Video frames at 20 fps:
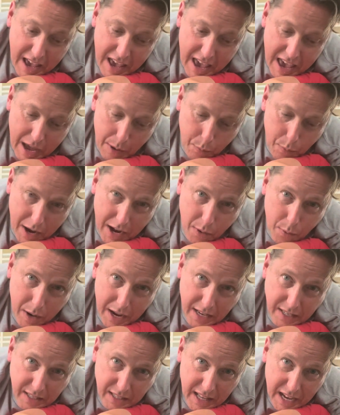And right away, I
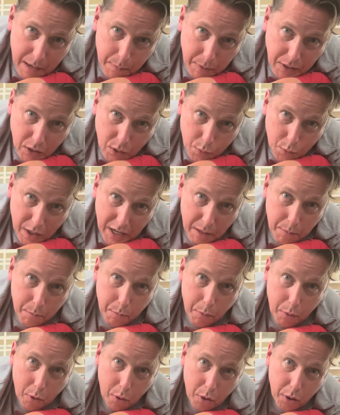slide between
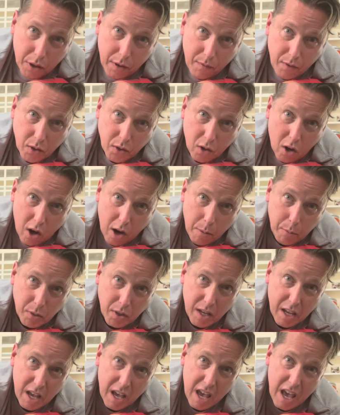both of his
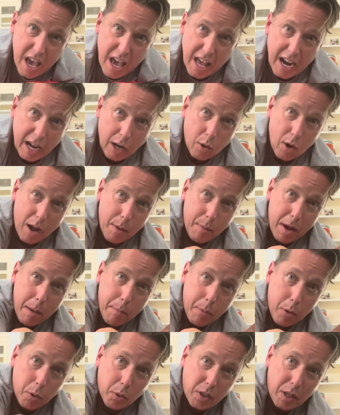arms, and I grab my
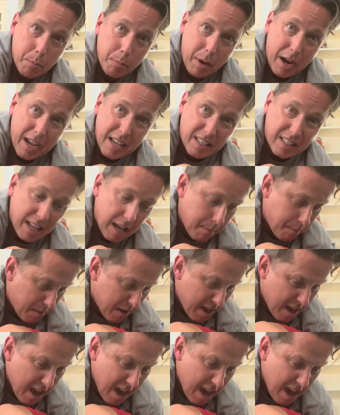opposing bicep.